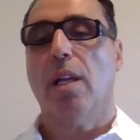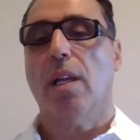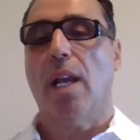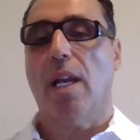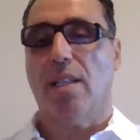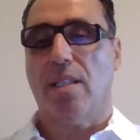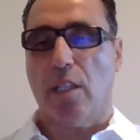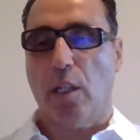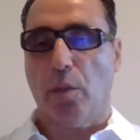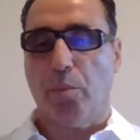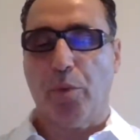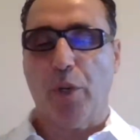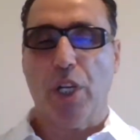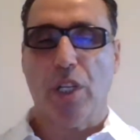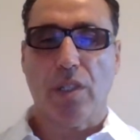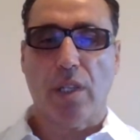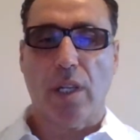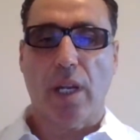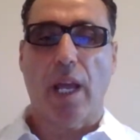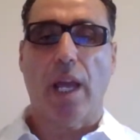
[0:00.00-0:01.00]
I still
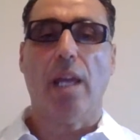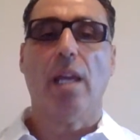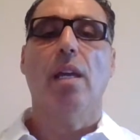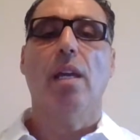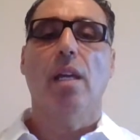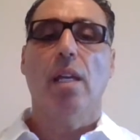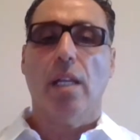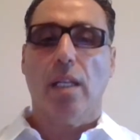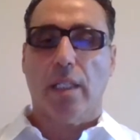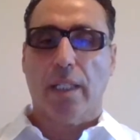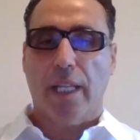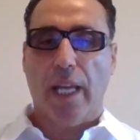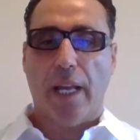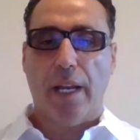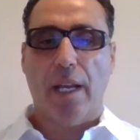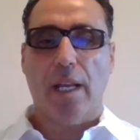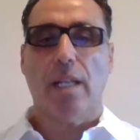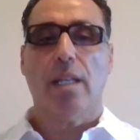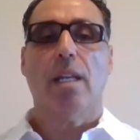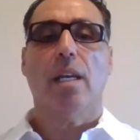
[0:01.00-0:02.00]
preach today.
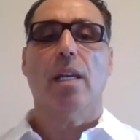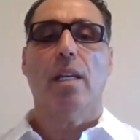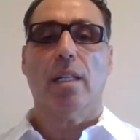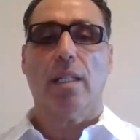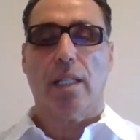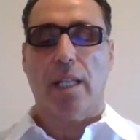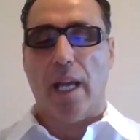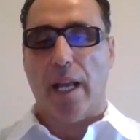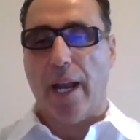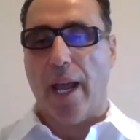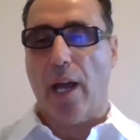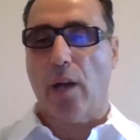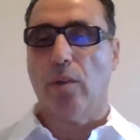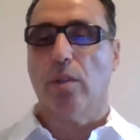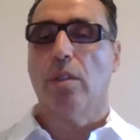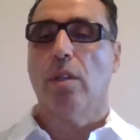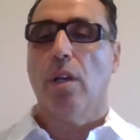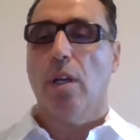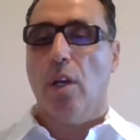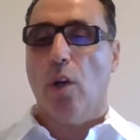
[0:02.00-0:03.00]
Get in, get out.